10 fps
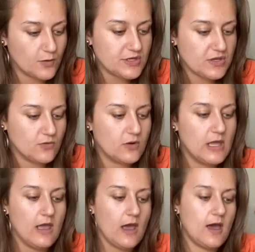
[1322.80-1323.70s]
you.
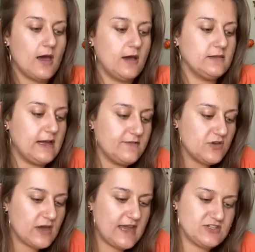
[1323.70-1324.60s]
A lot of
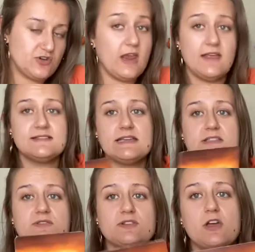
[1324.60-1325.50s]
you guys, your
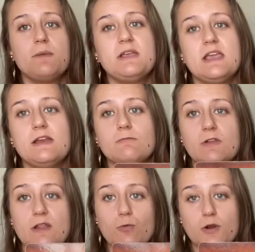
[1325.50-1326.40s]
ancestors are coming in and
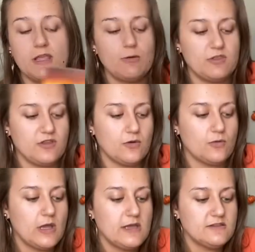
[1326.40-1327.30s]
really working with
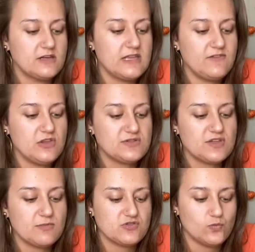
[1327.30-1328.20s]
you. They're giving you so
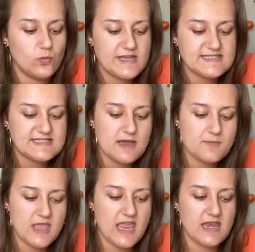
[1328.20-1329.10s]
much wisdom,
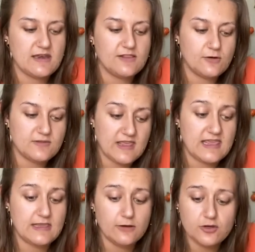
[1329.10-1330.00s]
and they
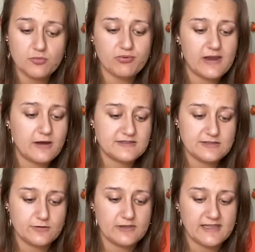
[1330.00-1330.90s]
hear your prayers
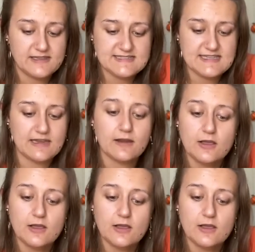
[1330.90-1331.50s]
and they're like, listen,